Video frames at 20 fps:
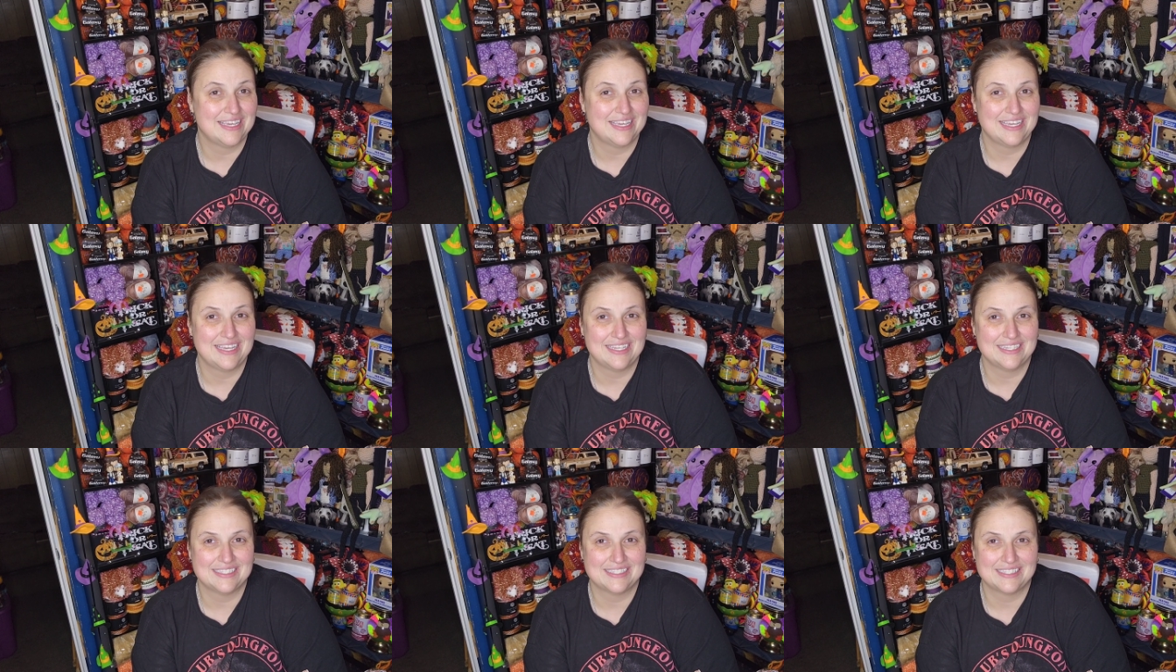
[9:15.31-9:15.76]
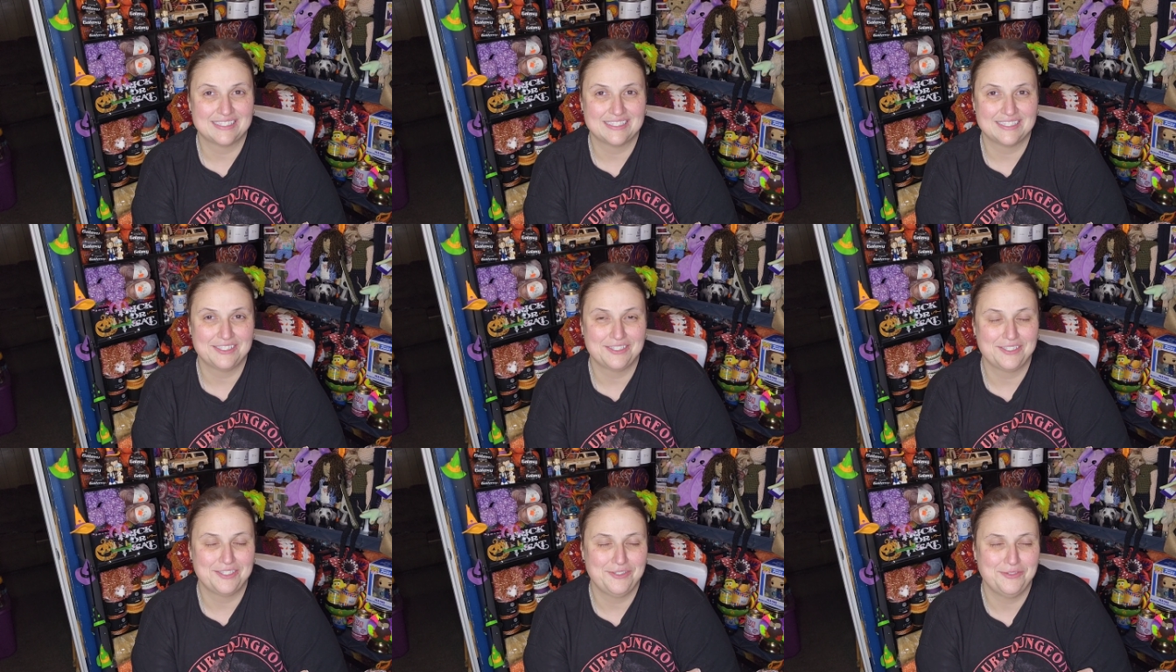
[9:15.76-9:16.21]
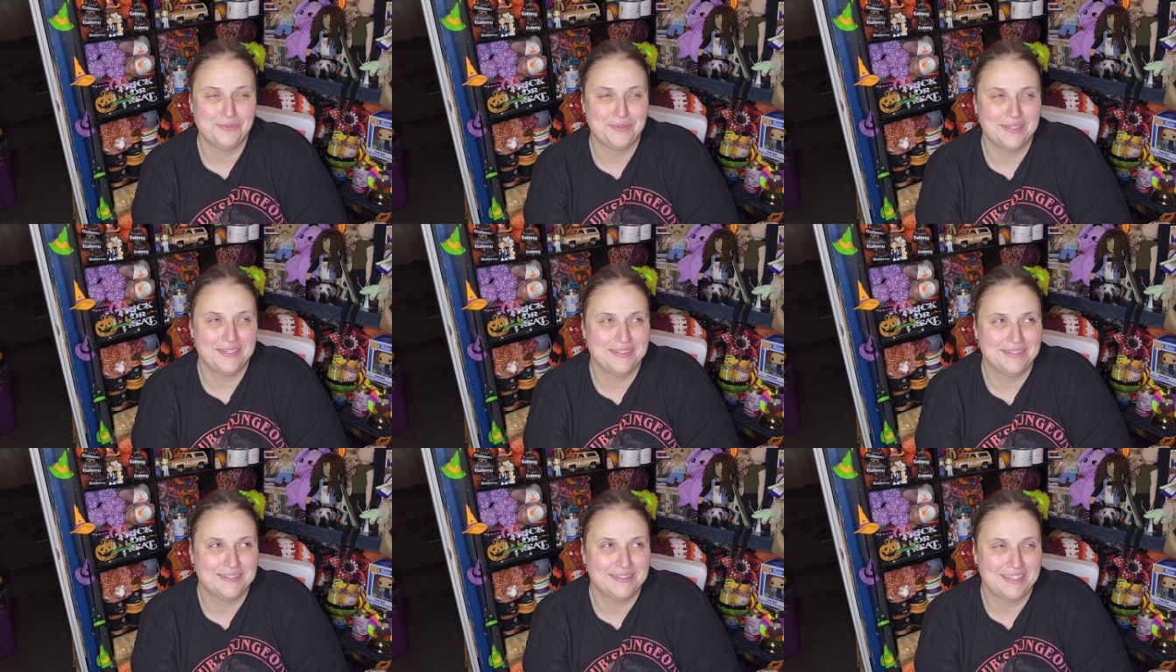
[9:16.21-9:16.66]
it's you
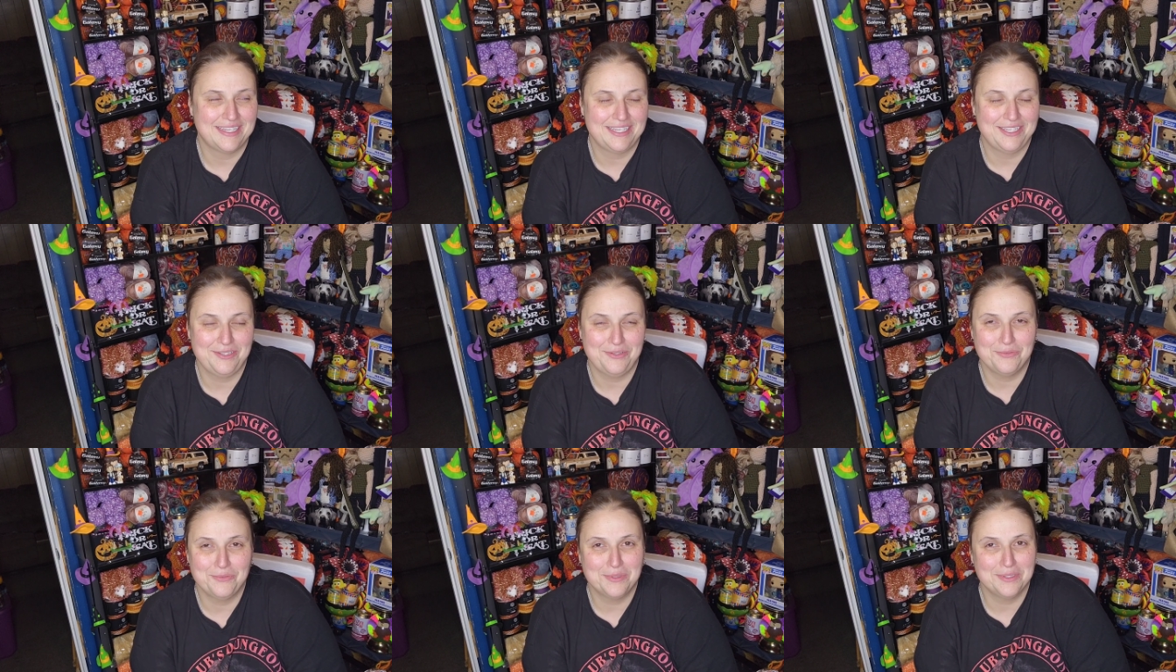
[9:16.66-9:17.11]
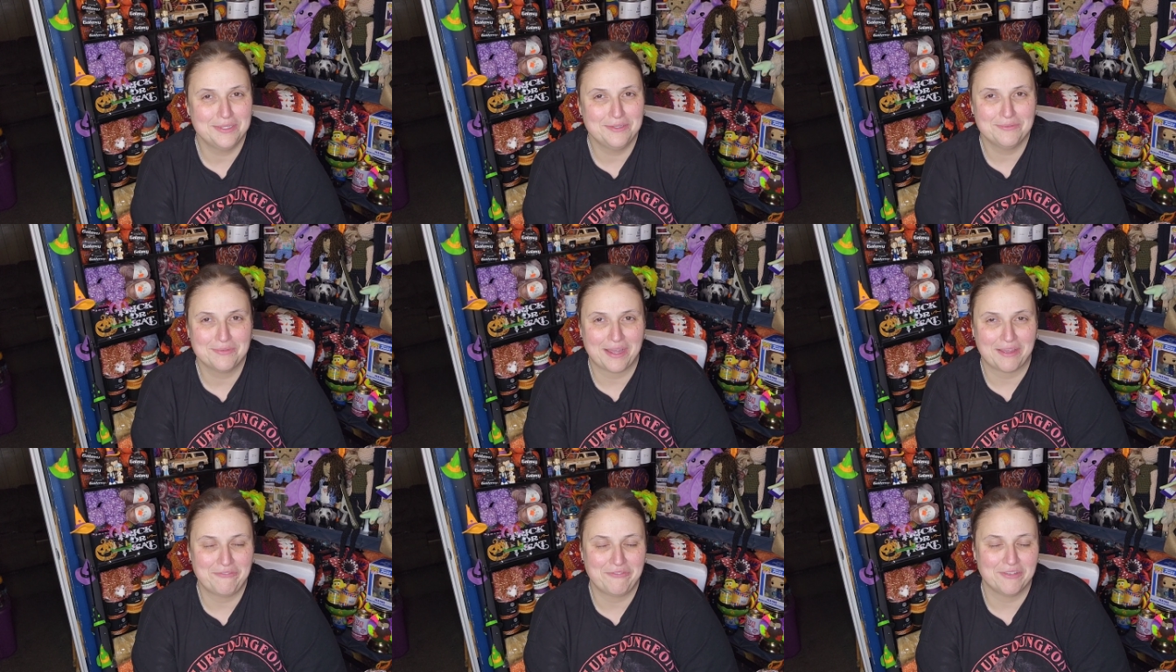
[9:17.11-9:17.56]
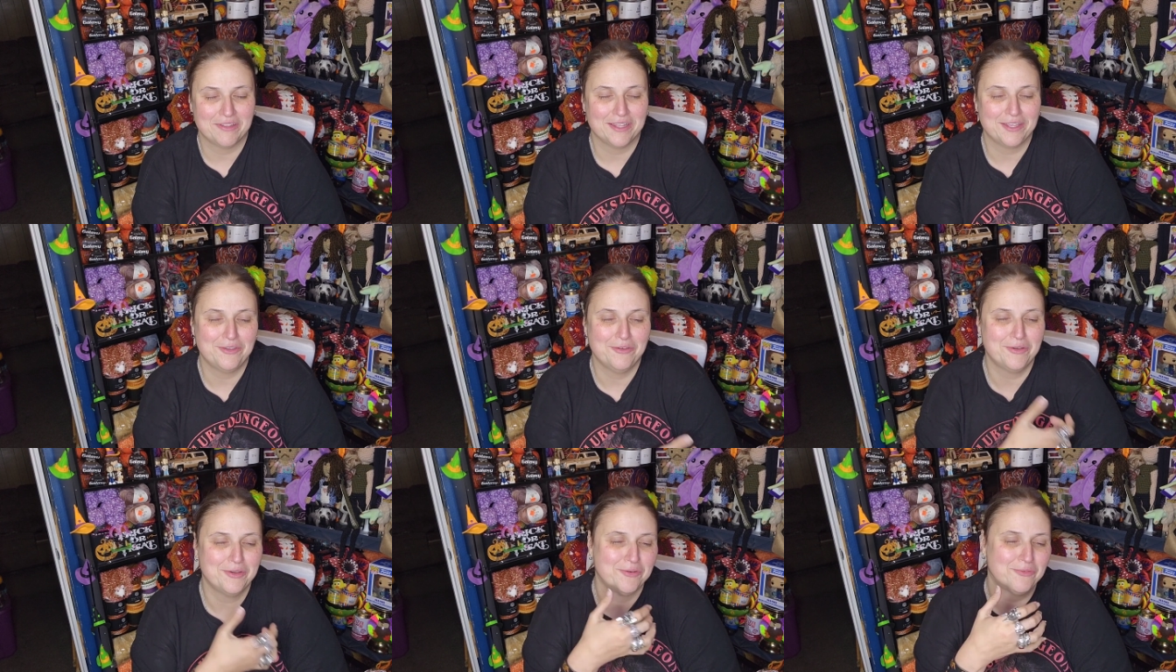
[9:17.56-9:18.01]
can you can I feel
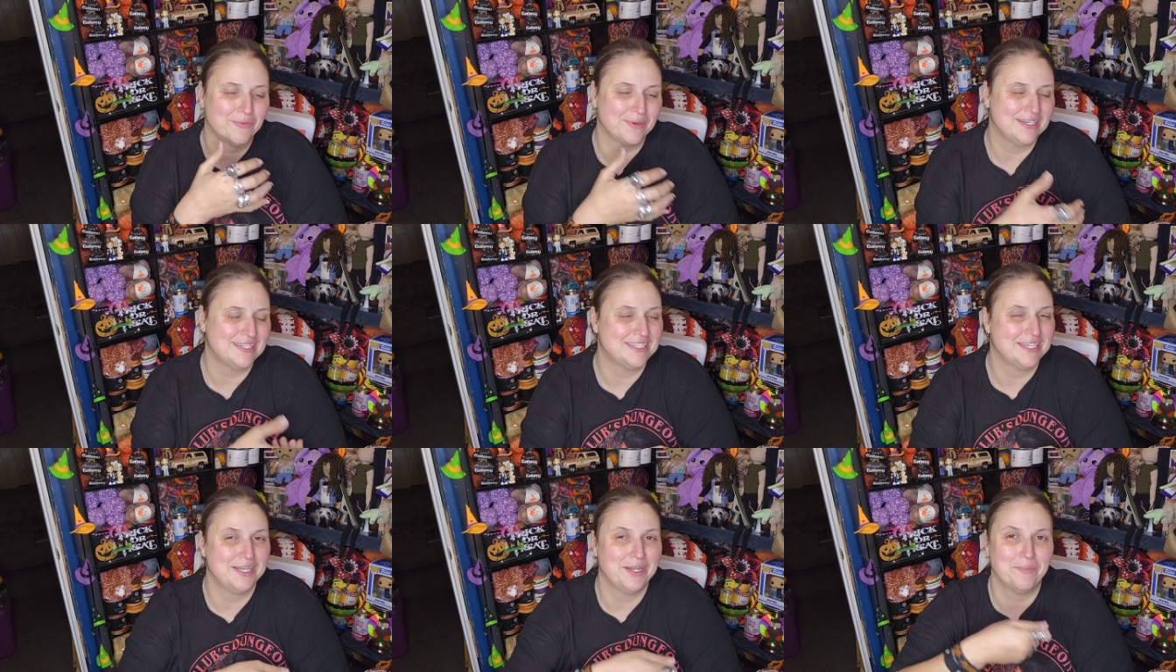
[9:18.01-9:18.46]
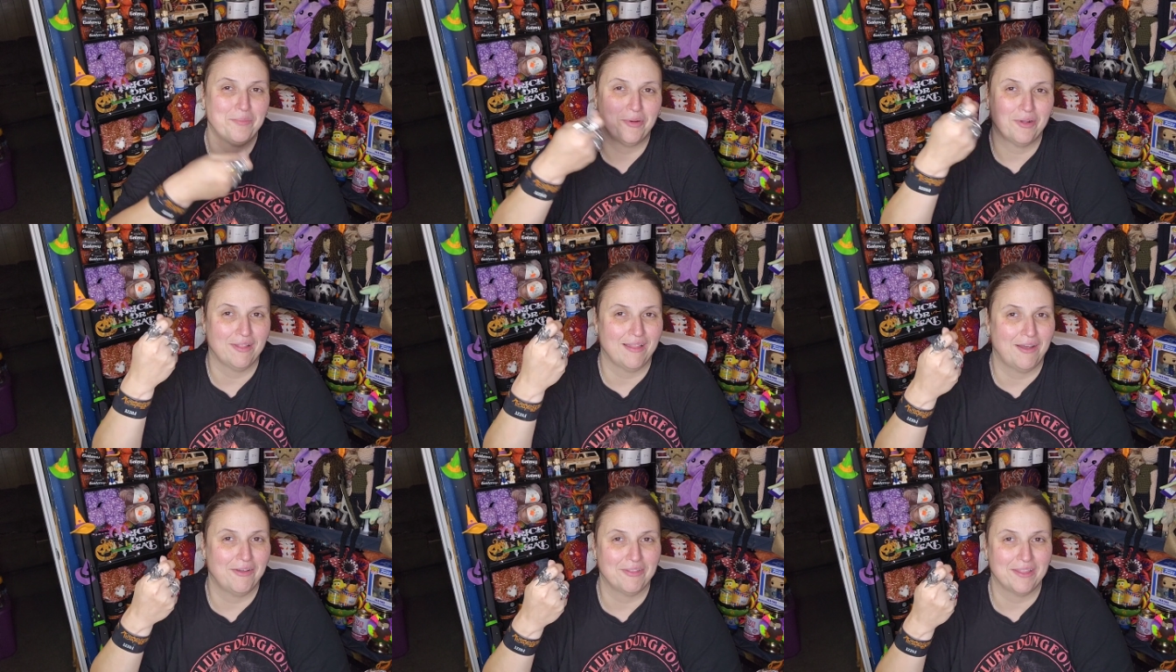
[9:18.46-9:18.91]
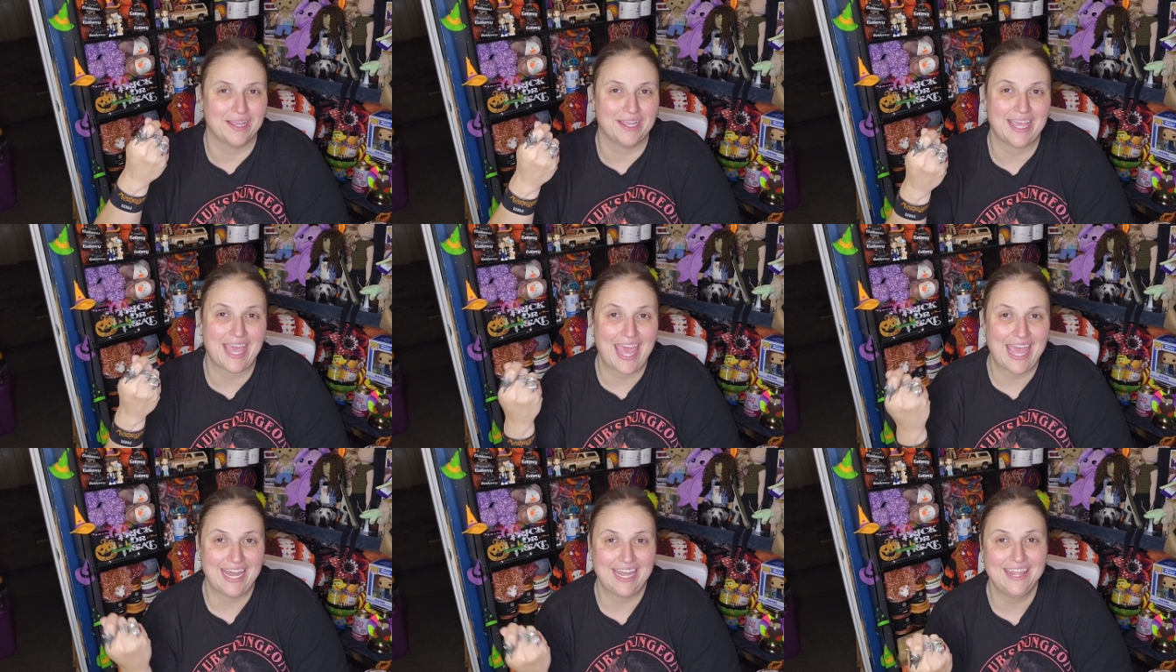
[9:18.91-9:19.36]
like you could reach in and pull out
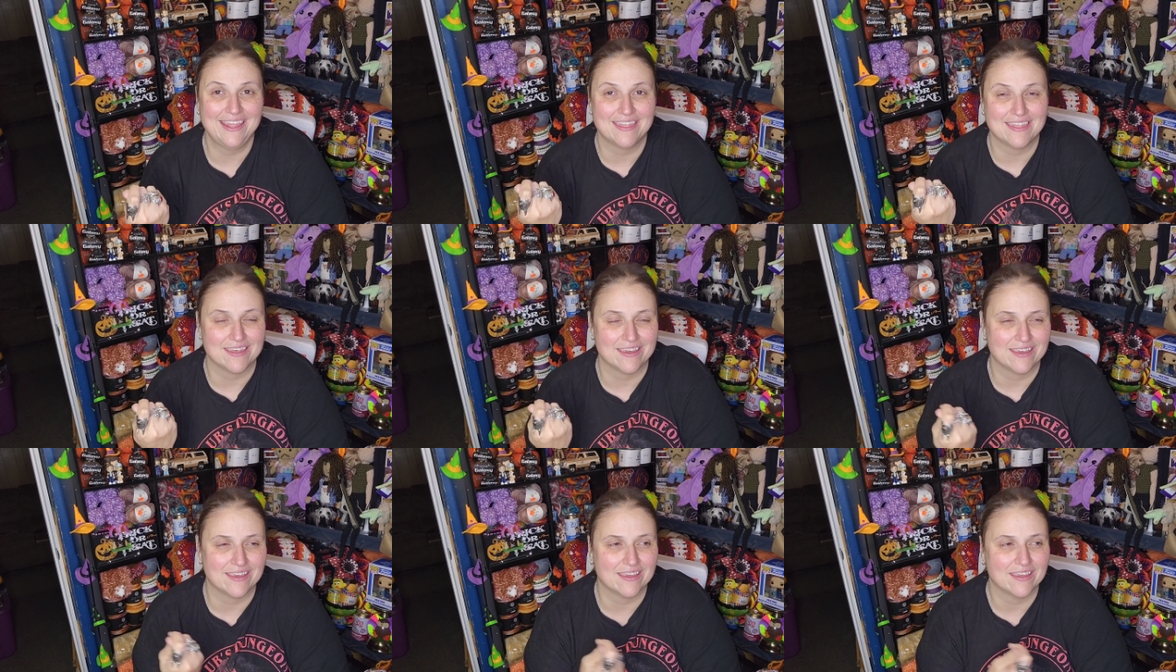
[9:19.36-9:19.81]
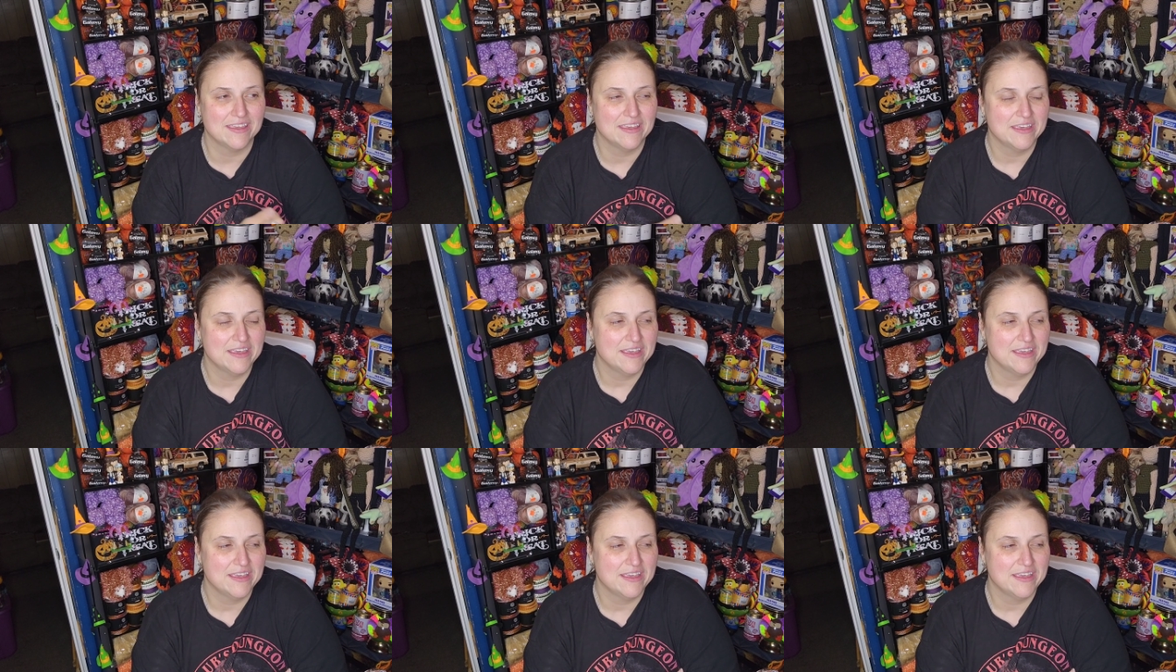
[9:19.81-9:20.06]
like anything.